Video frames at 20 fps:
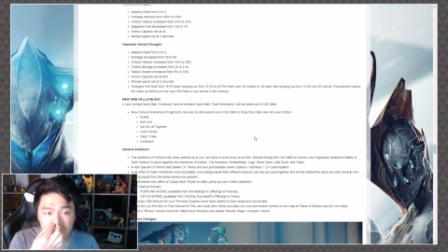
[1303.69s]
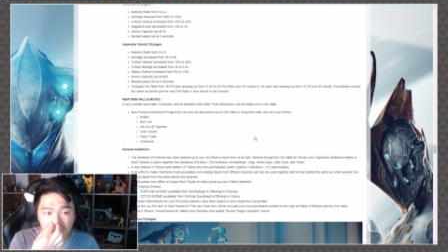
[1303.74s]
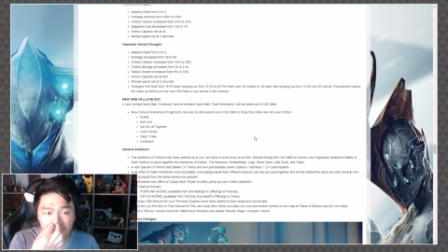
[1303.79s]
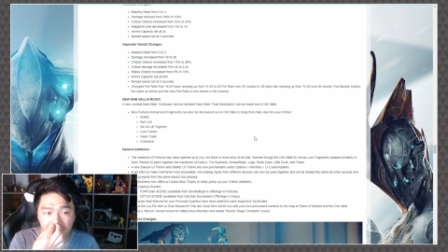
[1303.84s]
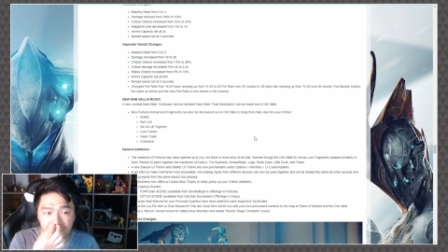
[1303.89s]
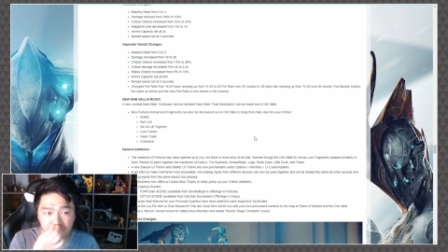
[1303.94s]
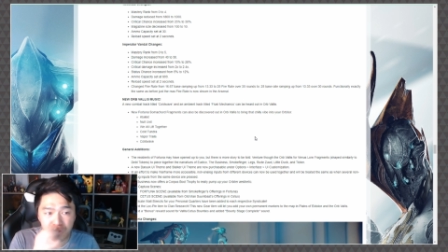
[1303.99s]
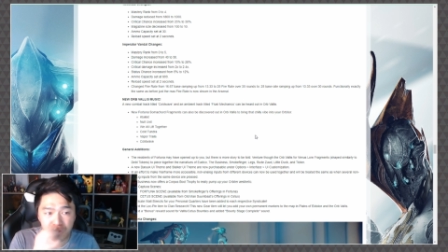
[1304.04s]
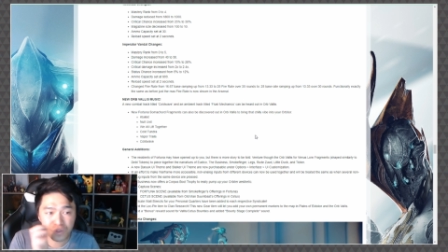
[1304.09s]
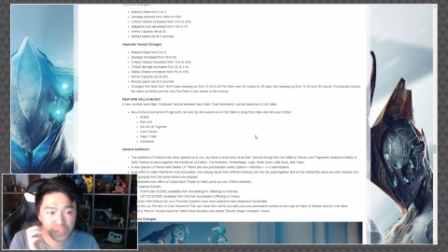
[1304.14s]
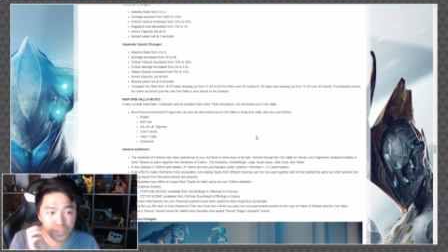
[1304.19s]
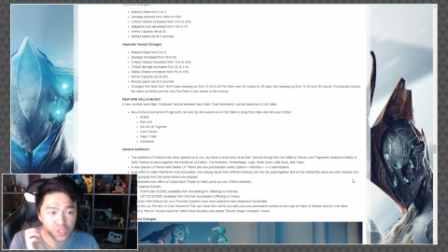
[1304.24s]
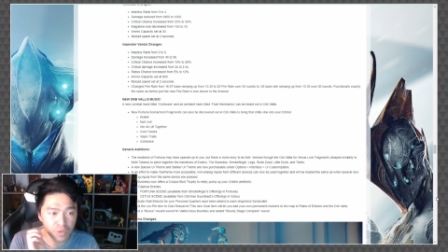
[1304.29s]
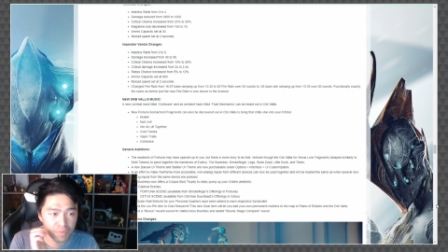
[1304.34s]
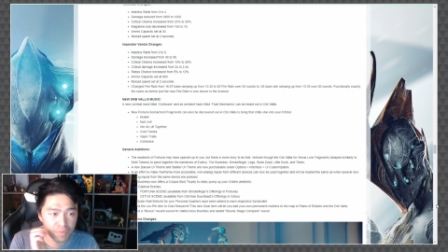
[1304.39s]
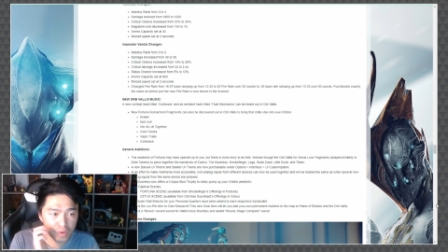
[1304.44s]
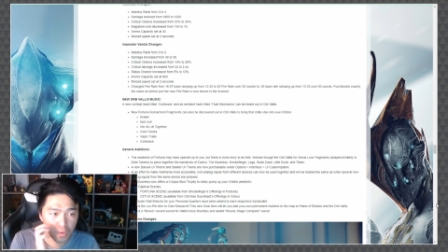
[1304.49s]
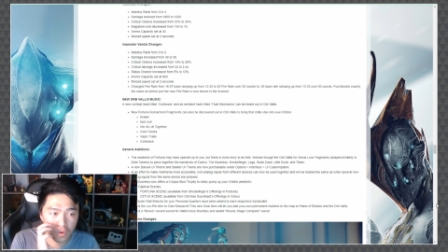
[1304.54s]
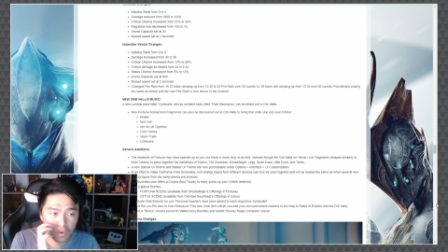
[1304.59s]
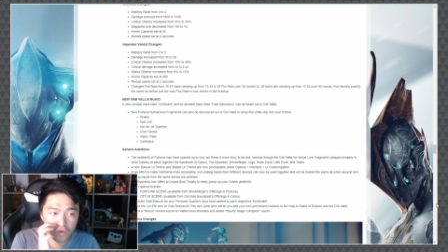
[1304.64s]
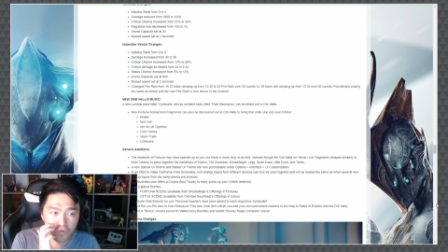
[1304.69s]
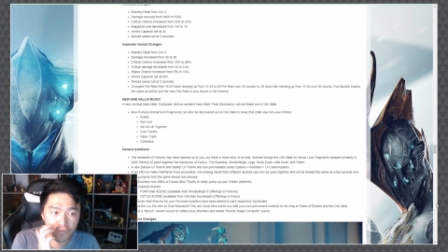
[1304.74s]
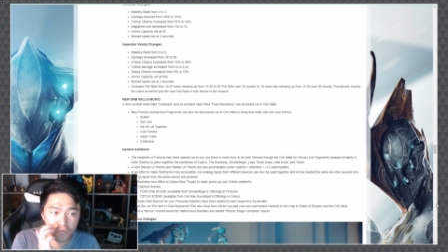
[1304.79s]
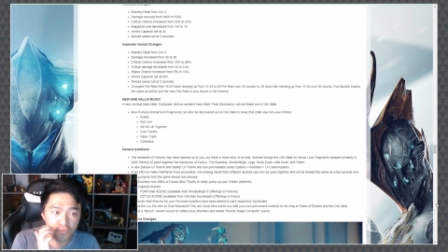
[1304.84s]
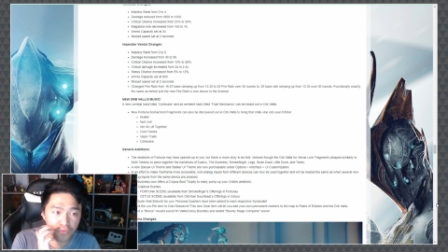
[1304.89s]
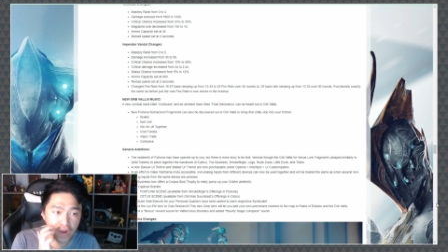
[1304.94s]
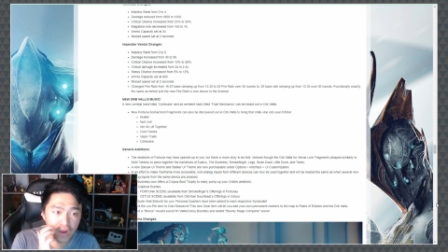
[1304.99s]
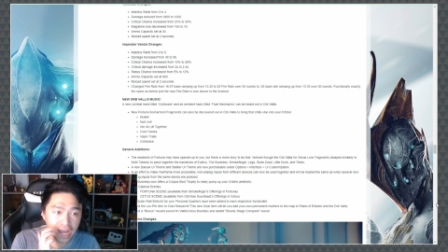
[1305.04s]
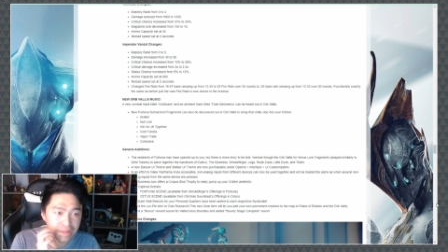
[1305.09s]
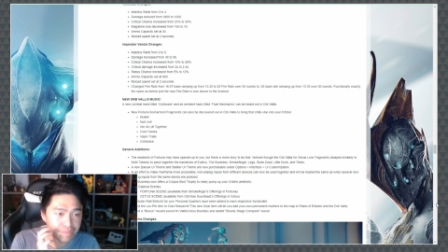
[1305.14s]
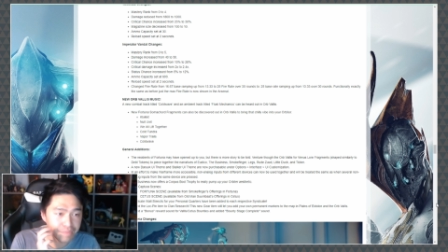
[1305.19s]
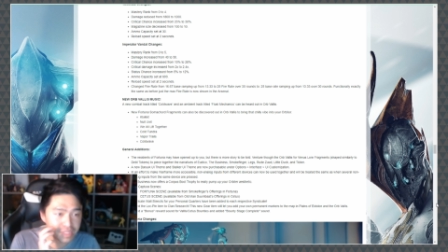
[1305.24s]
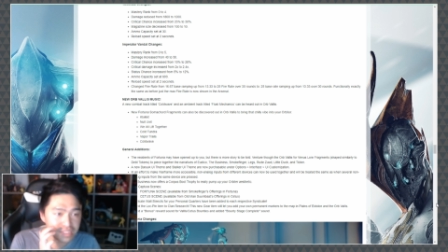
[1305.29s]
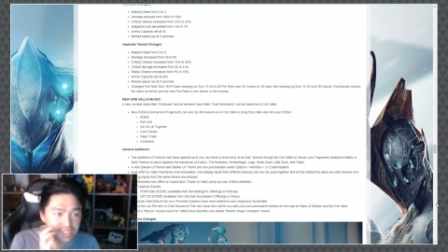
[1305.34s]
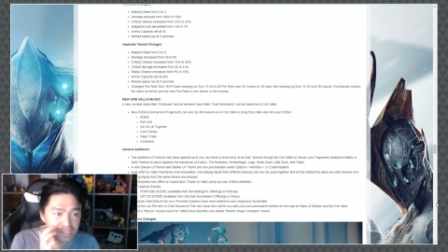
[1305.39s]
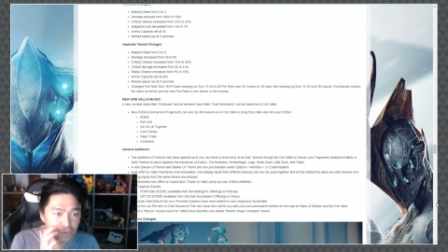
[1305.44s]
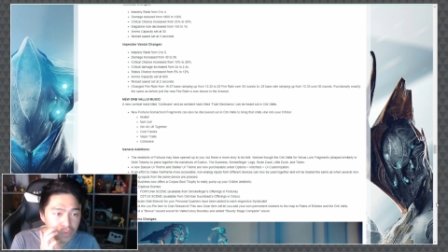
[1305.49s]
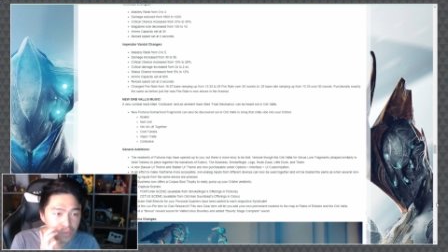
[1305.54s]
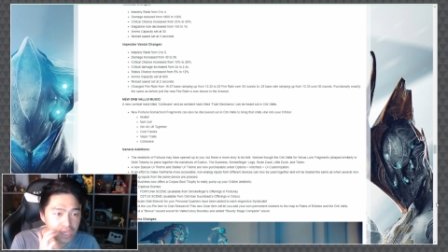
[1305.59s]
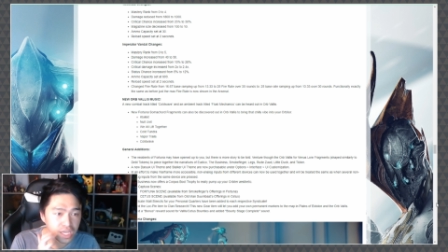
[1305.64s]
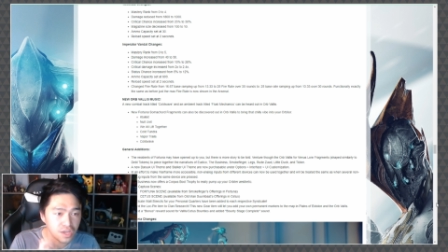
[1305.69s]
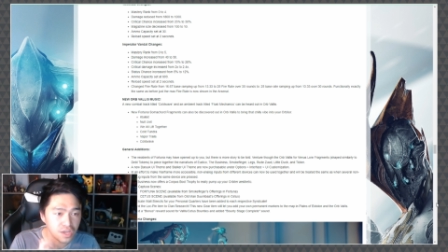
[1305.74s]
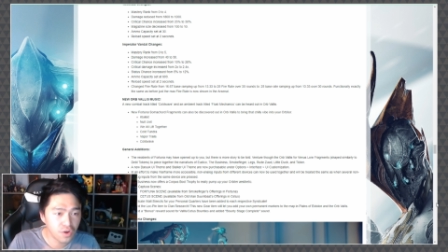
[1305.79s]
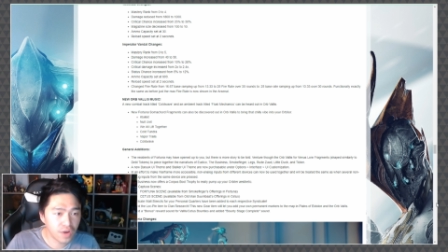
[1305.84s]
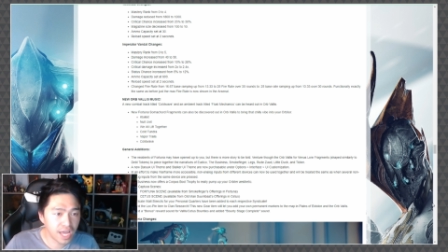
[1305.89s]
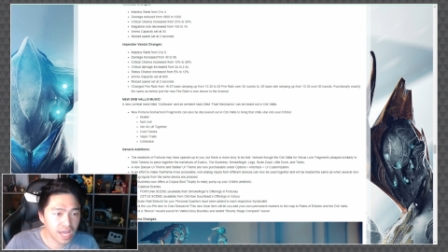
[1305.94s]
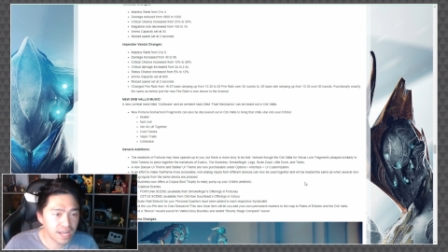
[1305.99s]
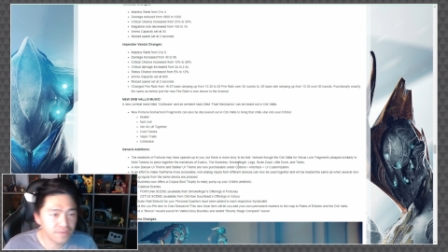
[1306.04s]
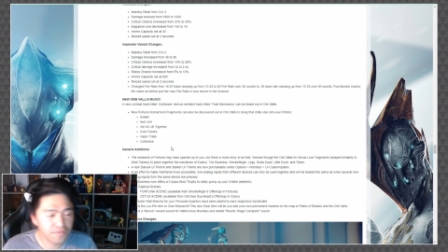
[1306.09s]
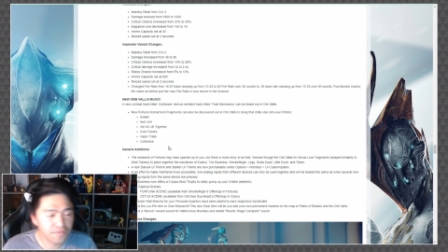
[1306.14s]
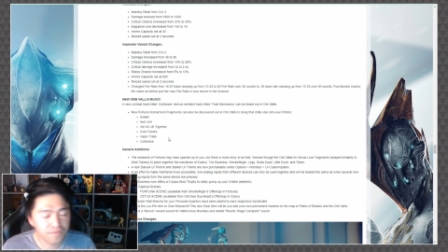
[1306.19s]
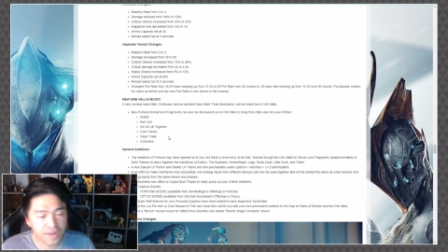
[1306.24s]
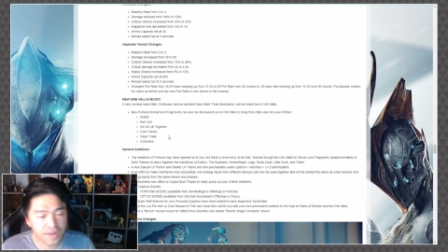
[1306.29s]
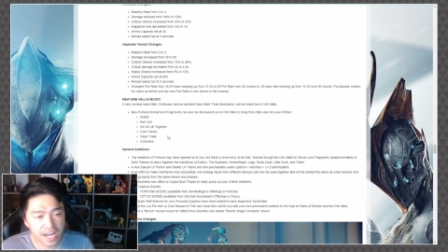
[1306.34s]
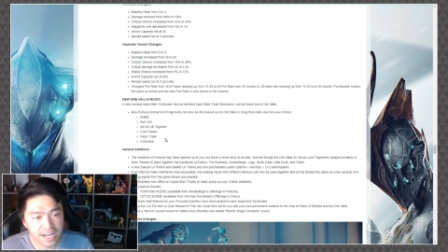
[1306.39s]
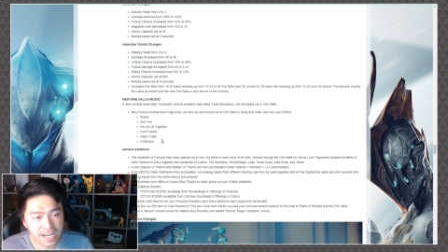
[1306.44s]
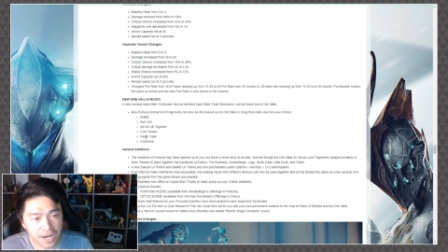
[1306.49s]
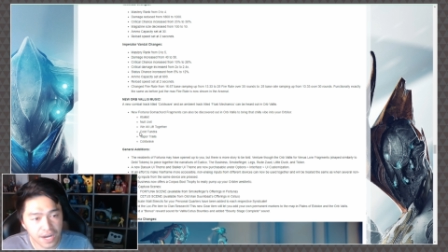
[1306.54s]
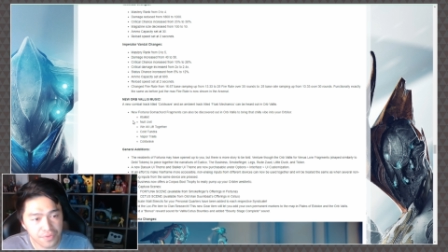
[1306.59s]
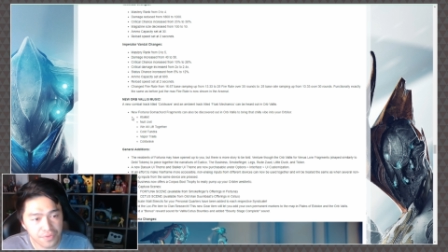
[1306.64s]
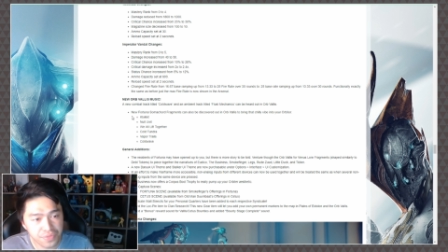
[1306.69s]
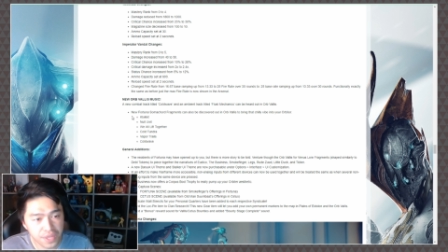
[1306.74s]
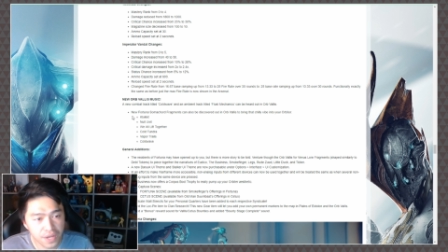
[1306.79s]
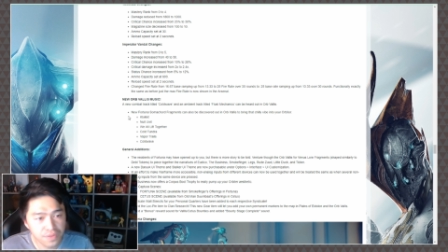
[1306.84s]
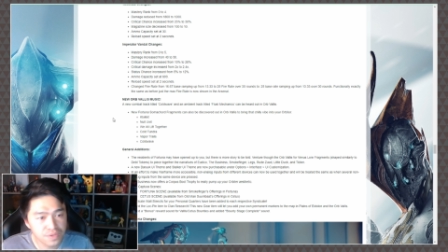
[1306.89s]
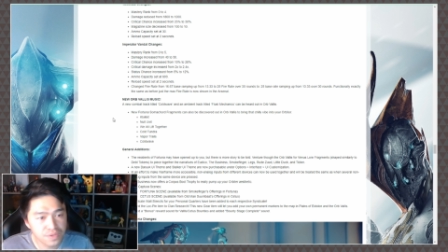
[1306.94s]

They have new Somachord fragments that we can go ahead and find out there.